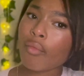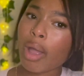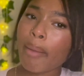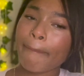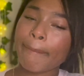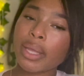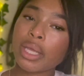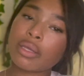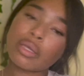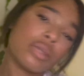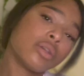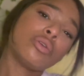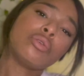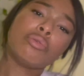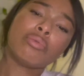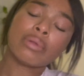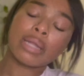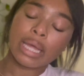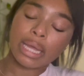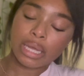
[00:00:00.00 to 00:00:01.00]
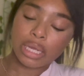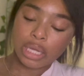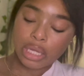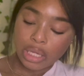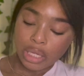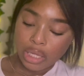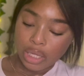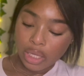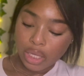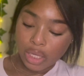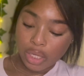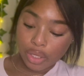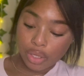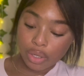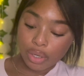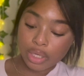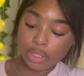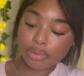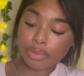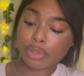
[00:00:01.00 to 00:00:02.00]
be cute like and y'all
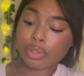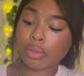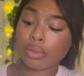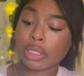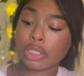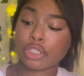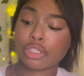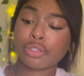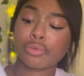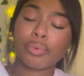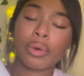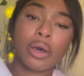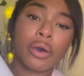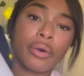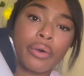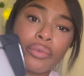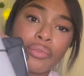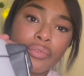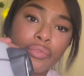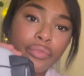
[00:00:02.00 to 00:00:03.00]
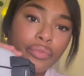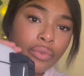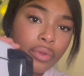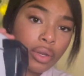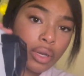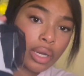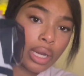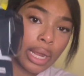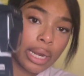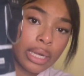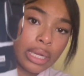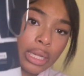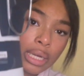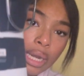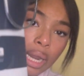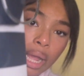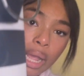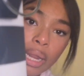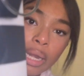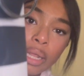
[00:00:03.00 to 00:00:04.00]
this was only
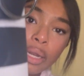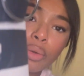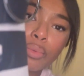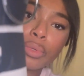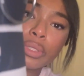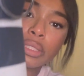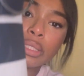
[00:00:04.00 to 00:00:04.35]
12.99 and it was